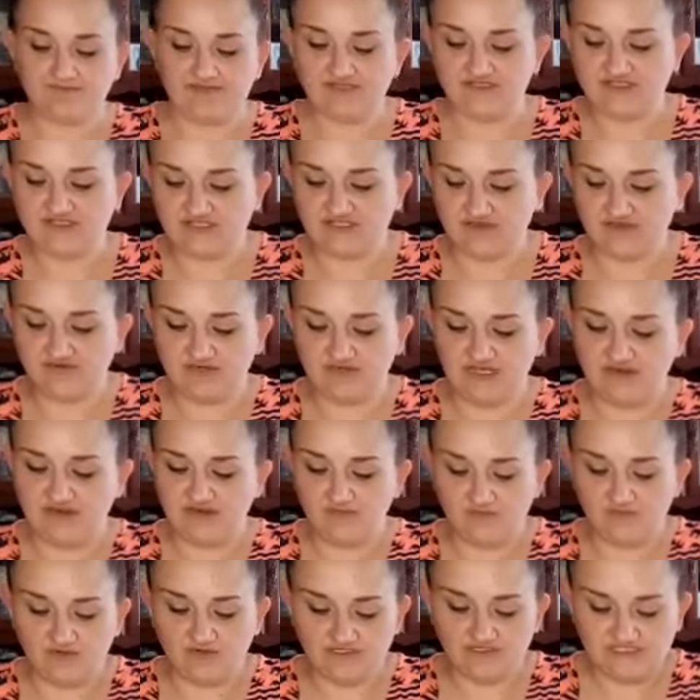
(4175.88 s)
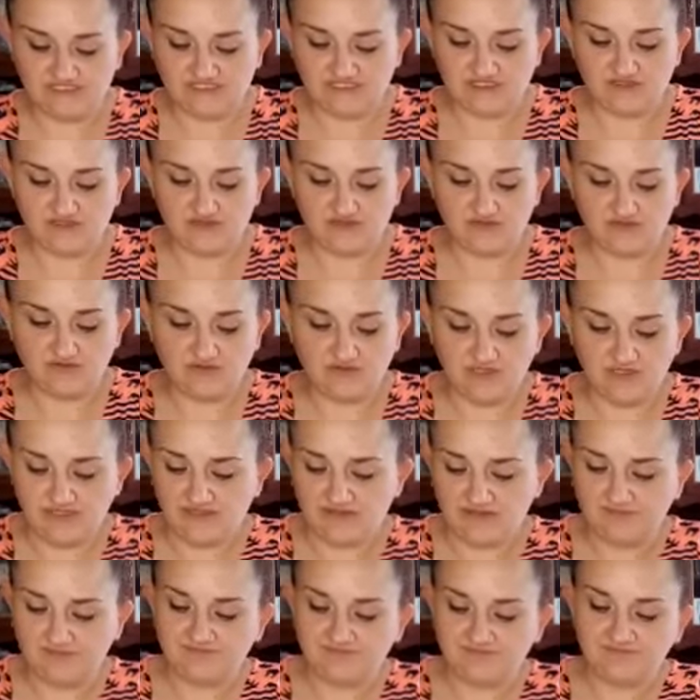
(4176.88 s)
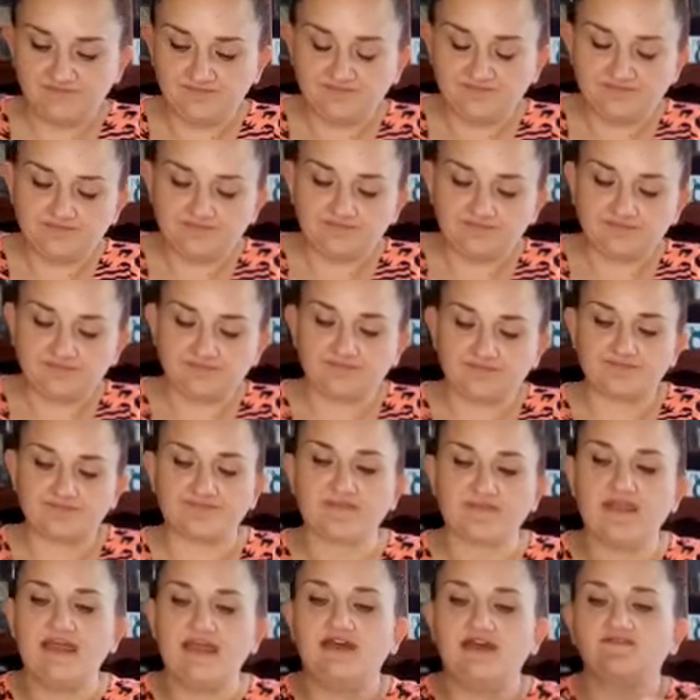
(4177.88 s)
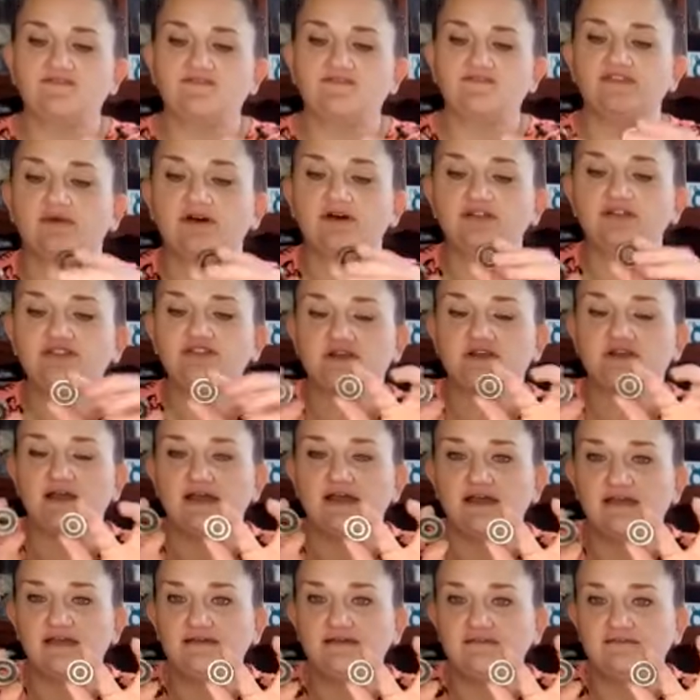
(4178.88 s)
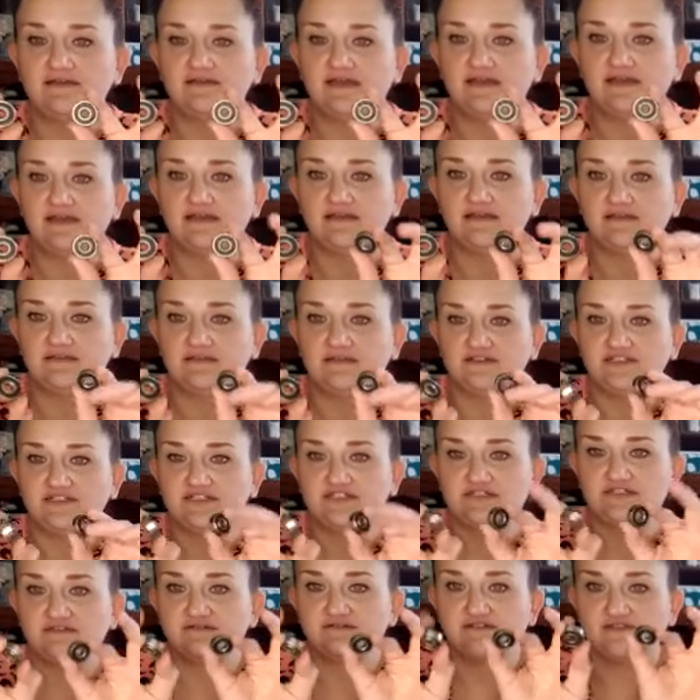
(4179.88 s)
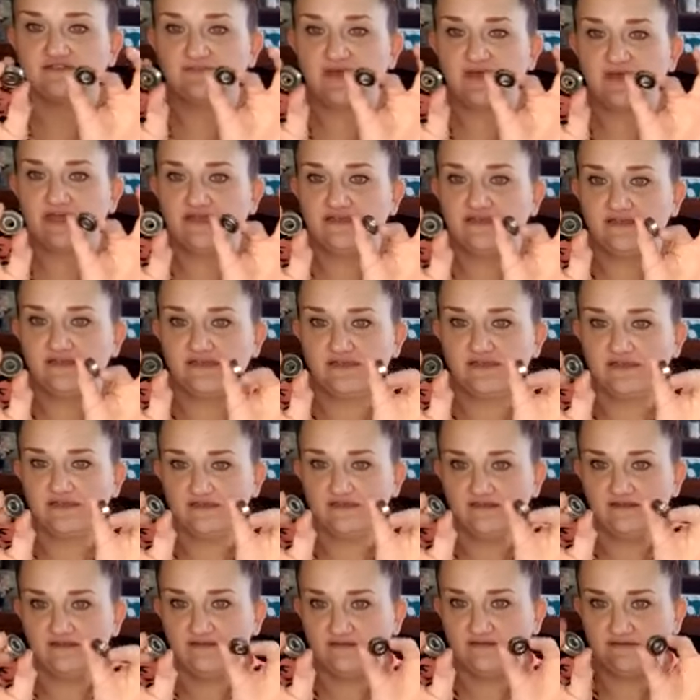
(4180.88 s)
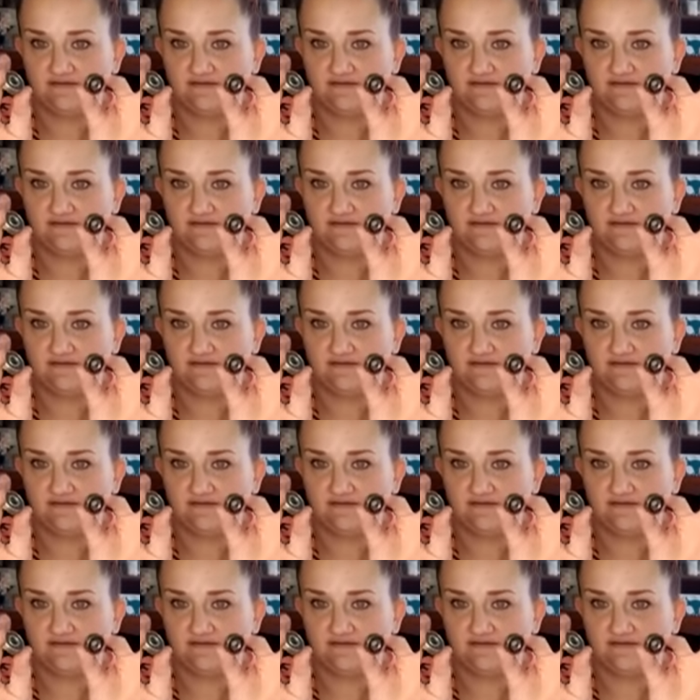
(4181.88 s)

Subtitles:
So yeah, once you have them all dry and shields back in,